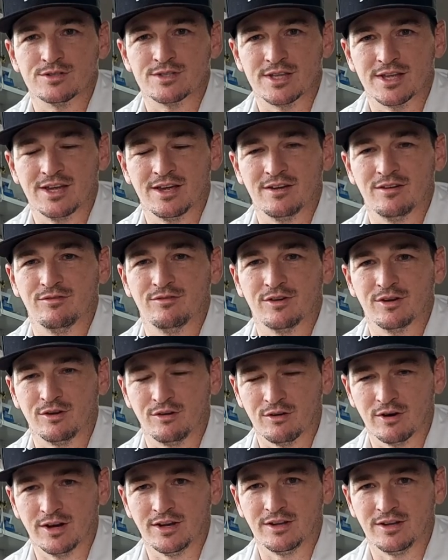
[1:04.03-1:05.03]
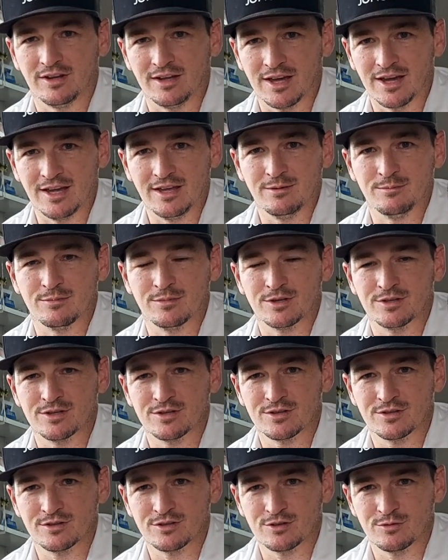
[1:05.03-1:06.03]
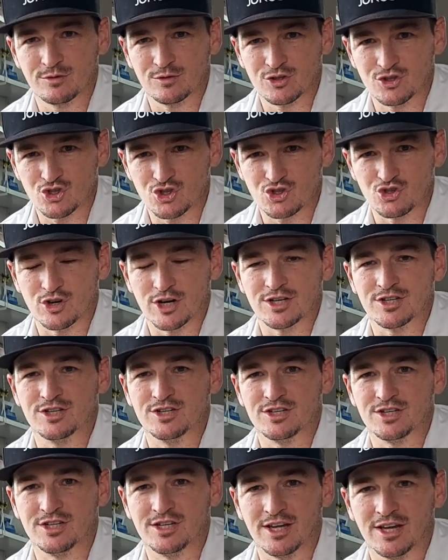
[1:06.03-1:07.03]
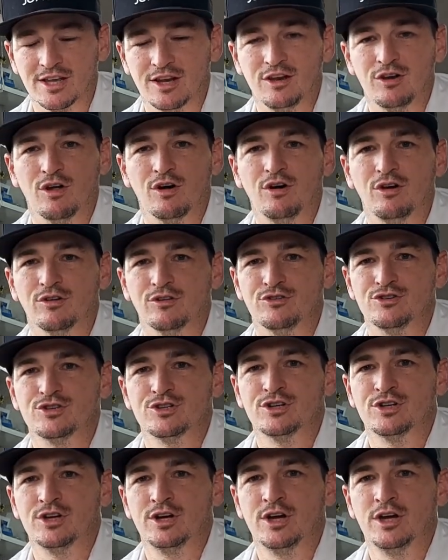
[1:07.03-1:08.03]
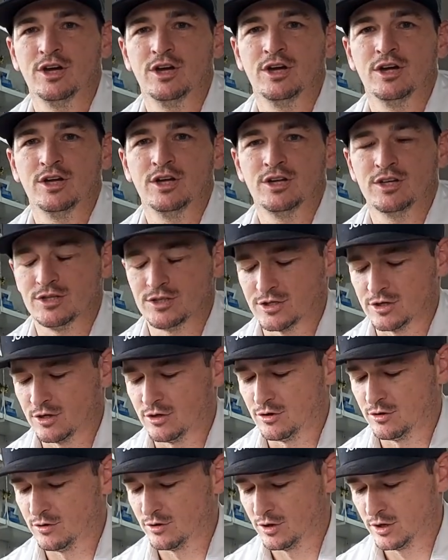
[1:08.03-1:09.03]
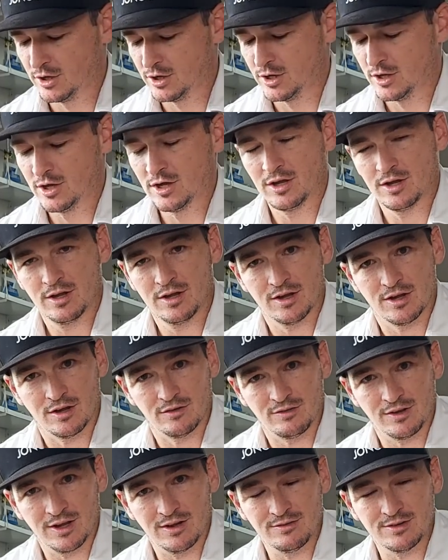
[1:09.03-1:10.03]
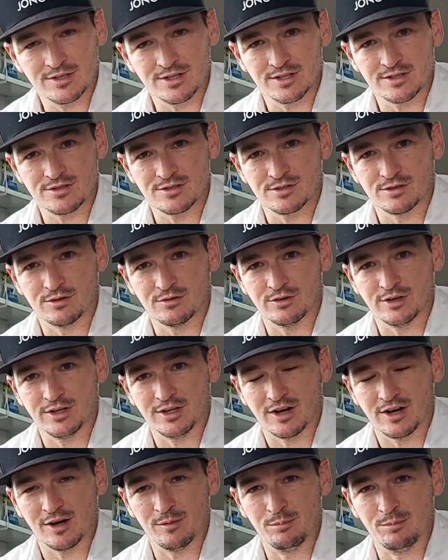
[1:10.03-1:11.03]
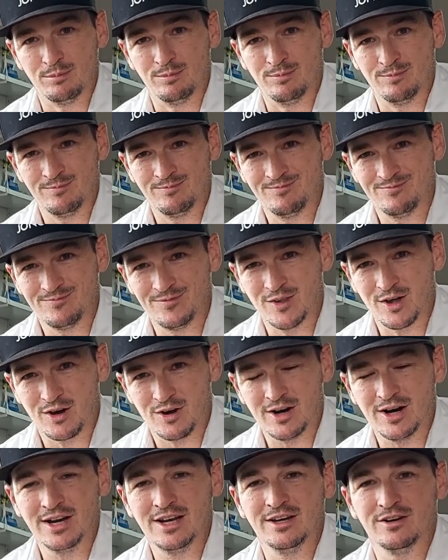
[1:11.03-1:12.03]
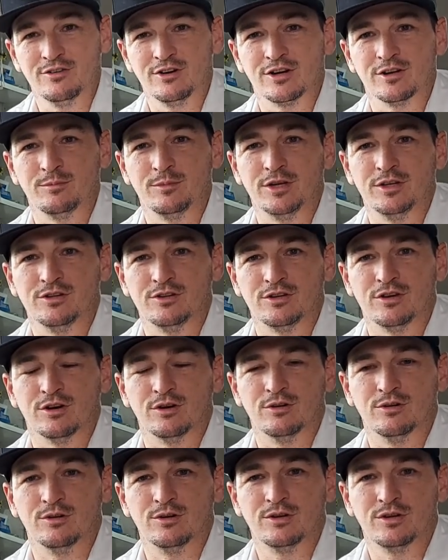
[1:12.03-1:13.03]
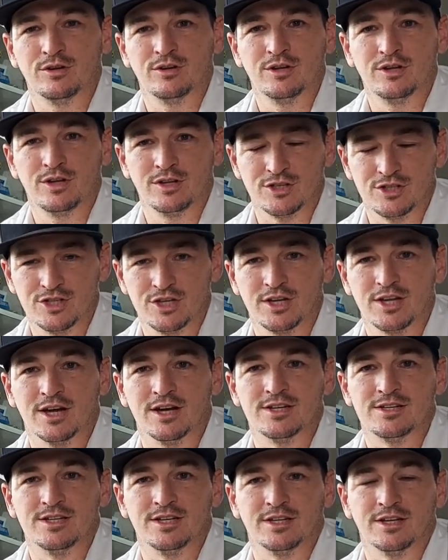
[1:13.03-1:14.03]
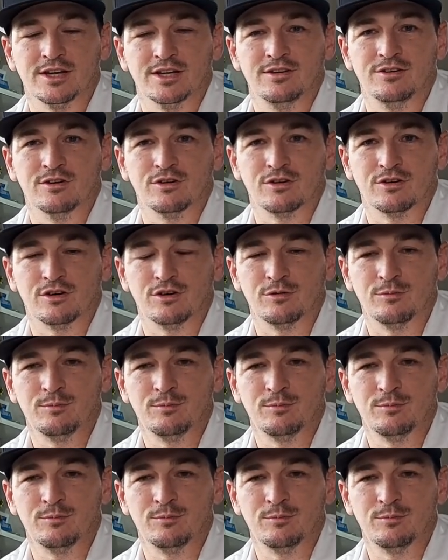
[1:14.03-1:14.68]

have a great game strategy and knowledge. So if you haven't done so already, I highly recommend you go check out decade.com.